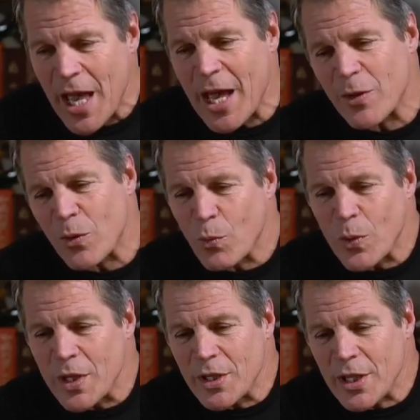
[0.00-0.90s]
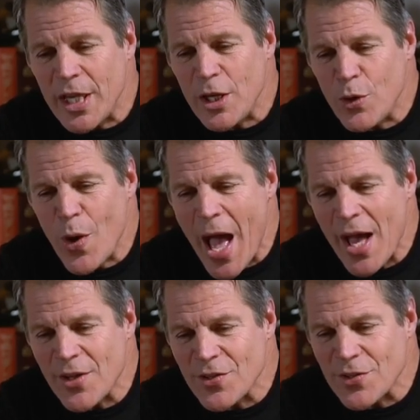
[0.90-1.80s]
And when he who
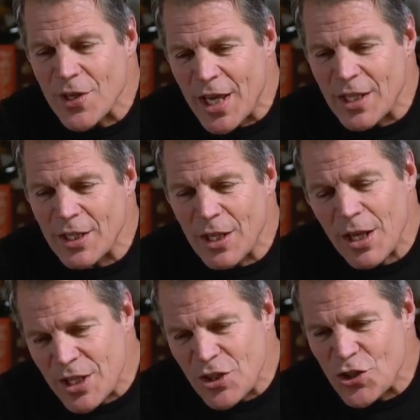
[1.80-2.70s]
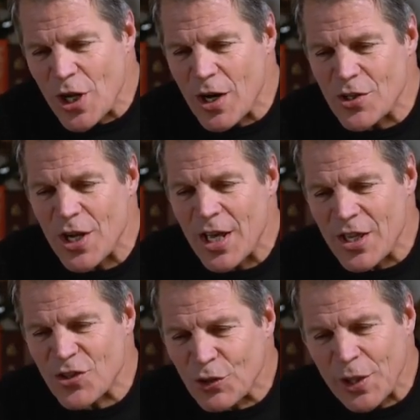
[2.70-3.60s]
has a discharge
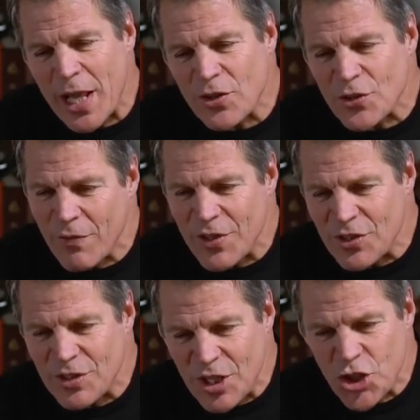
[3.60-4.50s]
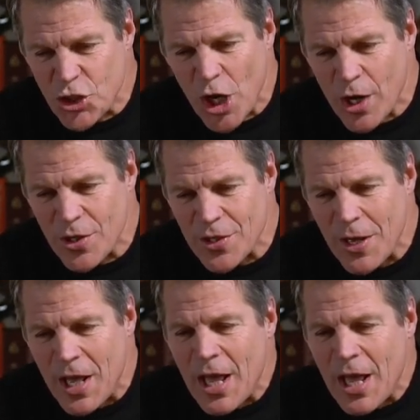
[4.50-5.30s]
is cleansed of his discharge,